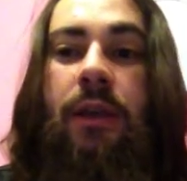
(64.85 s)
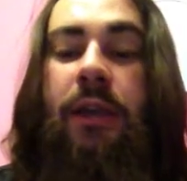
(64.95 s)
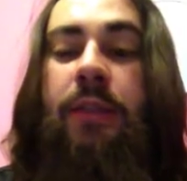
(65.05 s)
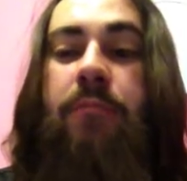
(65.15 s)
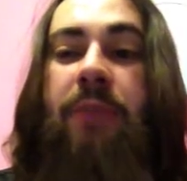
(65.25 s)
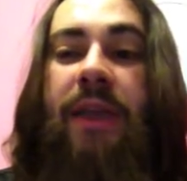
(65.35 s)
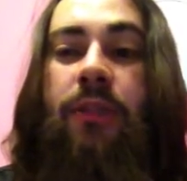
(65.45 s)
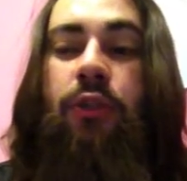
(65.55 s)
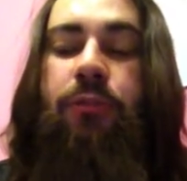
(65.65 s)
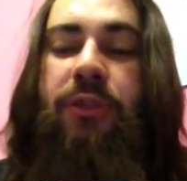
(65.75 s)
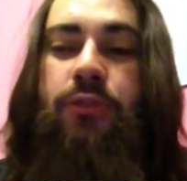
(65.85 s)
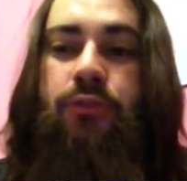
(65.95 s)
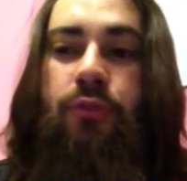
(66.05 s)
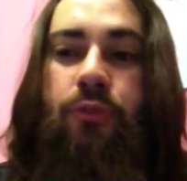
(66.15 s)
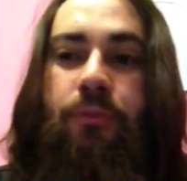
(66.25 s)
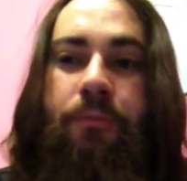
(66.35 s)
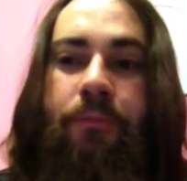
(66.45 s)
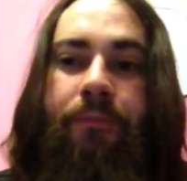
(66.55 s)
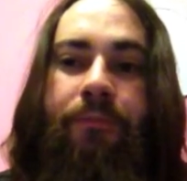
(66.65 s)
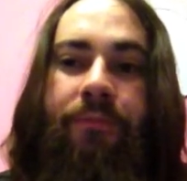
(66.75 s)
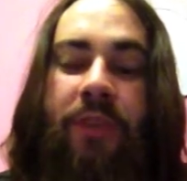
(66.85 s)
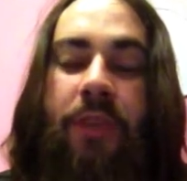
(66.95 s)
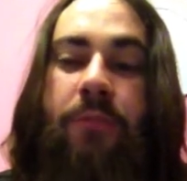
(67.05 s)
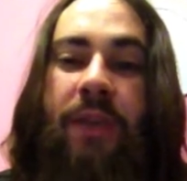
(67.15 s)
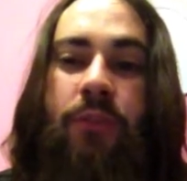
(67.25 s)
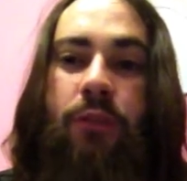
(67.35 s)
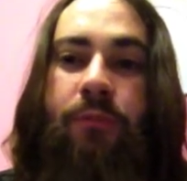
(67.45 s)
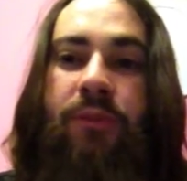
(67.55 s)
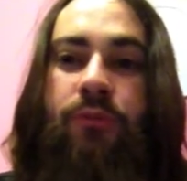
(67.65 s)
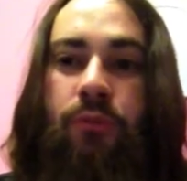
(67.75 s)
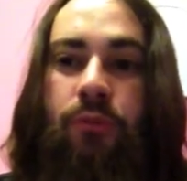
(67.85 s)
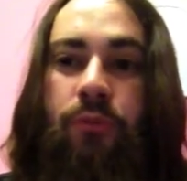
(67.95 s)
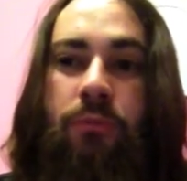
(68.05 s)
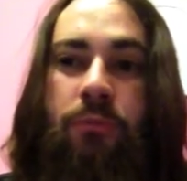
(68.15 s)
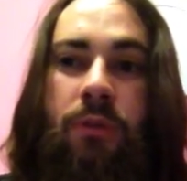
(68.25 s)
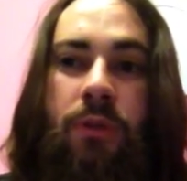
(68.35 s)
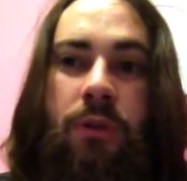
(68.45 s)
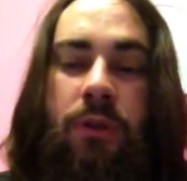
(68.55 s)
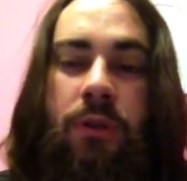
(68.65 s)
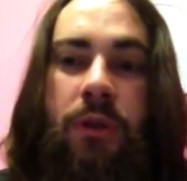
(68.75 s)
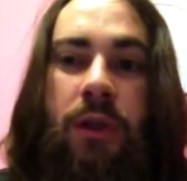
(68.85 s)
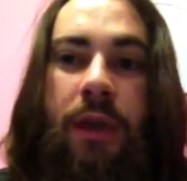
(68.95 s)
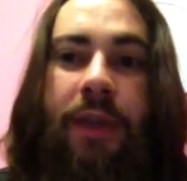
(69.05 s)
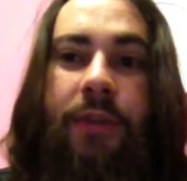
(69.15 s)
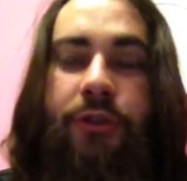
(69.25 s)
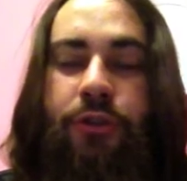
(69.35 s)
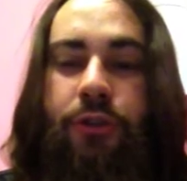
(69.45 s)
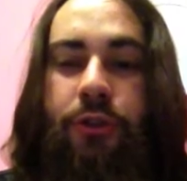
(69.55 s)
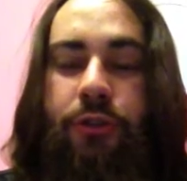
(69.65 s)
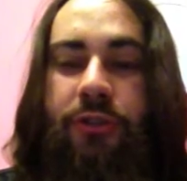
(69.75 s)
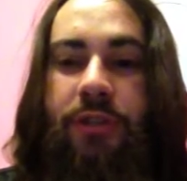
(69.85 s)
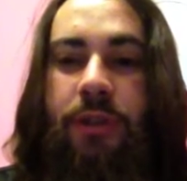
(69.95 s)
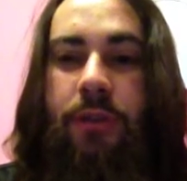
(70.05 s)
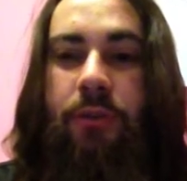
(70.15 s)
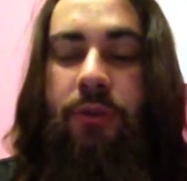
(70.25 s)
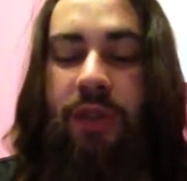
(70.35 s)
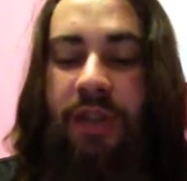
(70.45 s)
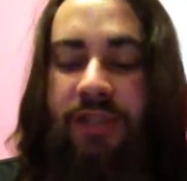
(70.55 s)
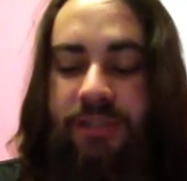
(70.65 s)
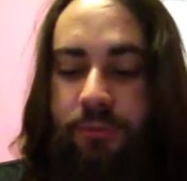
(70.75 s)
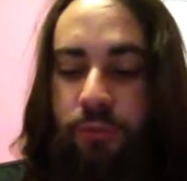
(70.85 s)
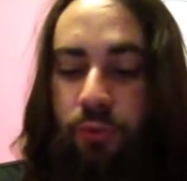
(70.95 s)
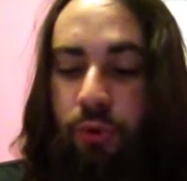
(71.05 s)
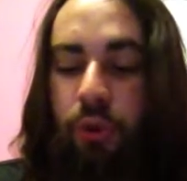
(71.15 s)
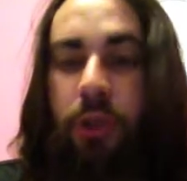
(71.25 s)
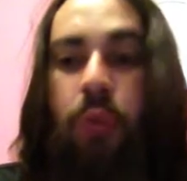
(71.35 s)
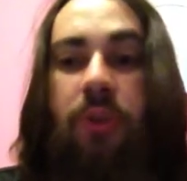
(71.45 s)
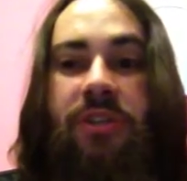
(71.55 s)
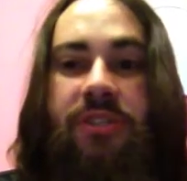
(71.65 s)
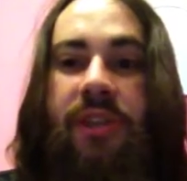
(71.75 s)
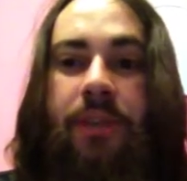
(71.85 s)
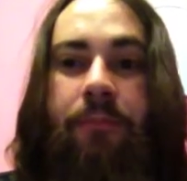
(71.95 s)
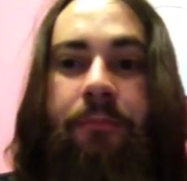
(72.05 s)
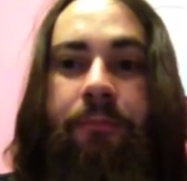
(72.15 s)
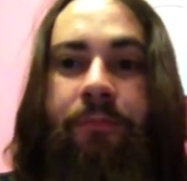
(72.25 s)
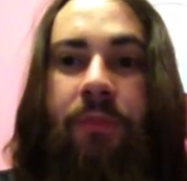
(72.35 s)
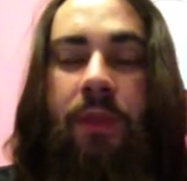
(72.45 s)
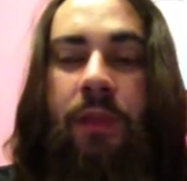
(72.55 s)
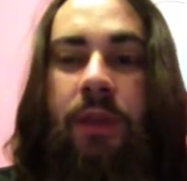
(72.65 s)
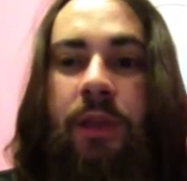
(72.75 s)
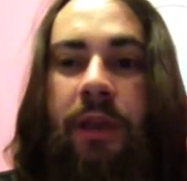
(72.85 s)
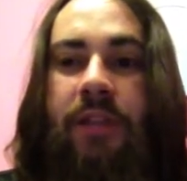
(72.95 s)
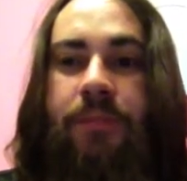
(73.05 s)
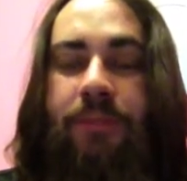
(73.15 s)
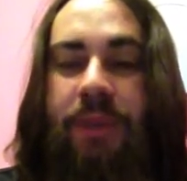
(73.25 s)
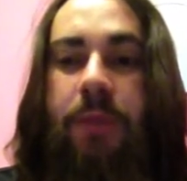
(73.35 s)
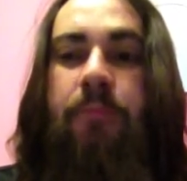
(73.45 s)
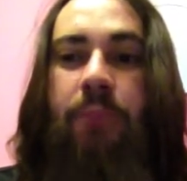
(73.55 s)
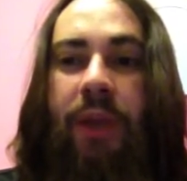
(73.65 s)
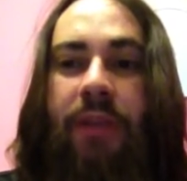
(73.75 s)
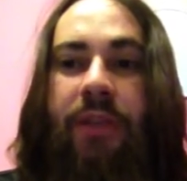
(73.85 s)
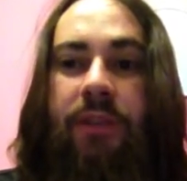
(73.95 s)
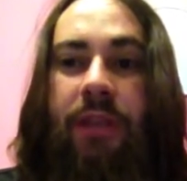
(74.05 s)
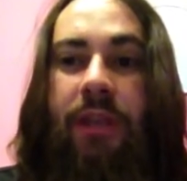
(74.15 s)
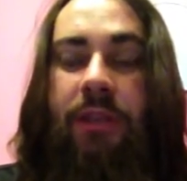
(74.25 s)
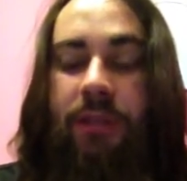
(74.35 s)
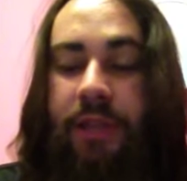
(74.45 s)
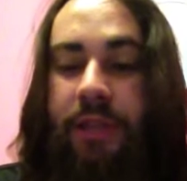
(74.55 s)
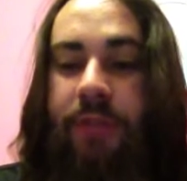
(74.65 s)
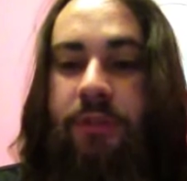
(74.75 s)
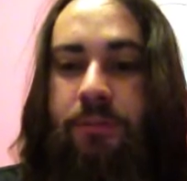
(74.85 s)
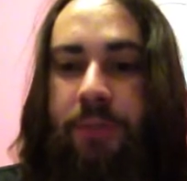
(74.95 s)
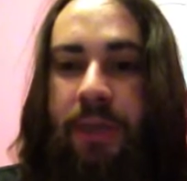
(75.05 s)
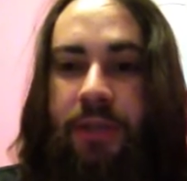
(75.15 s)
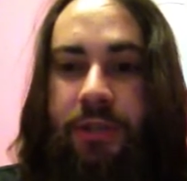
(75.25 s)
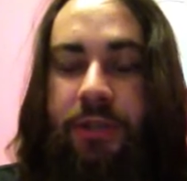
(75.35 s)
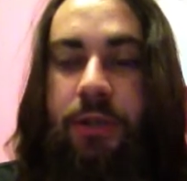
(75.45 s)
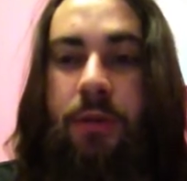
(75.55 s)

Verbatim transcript: It might not be true. It might not be true. I can assure you, son, you guys, only one thing. I speak practically native Spanish.